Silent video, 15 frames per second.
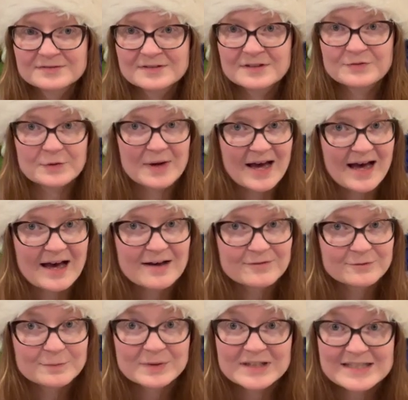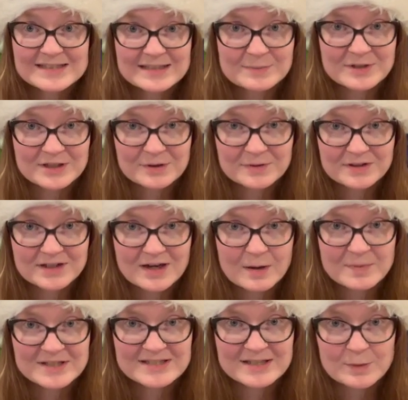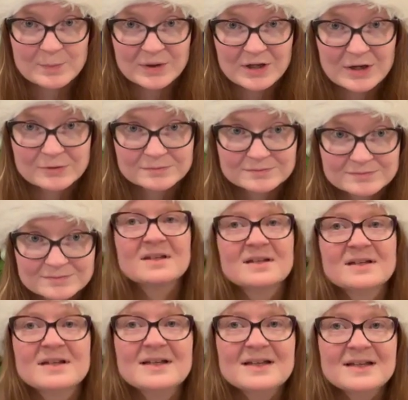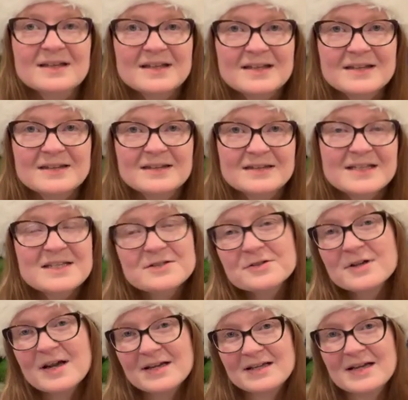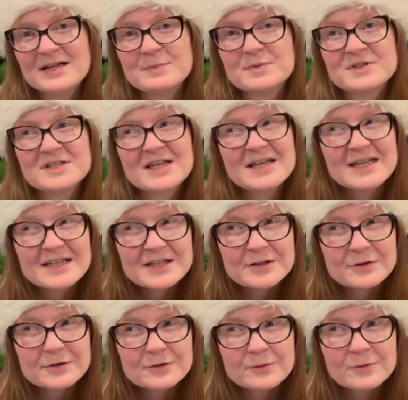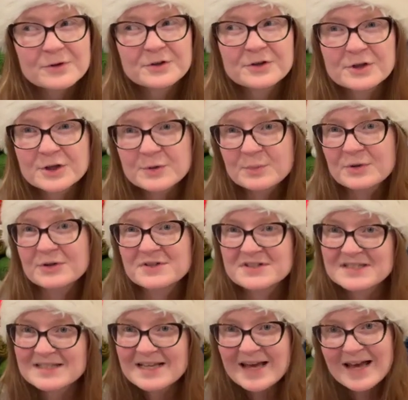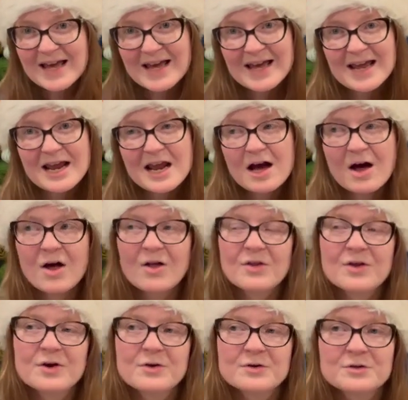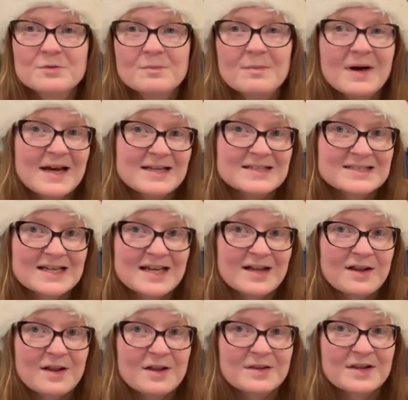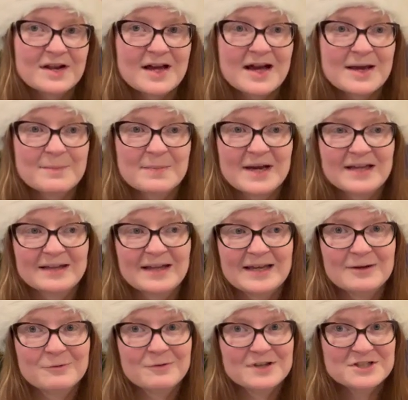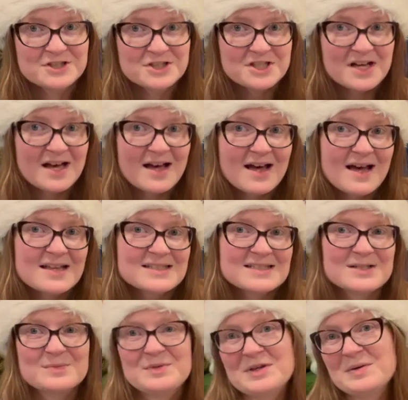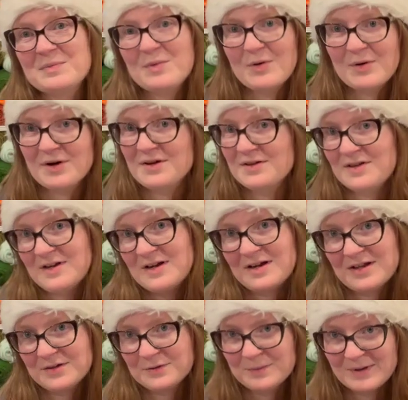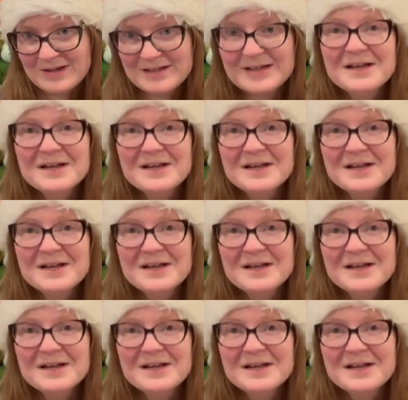And if you have, please let me know in the comments down below. These are not in any particular order per se, although you might tell that I might like one just a bit more than another one.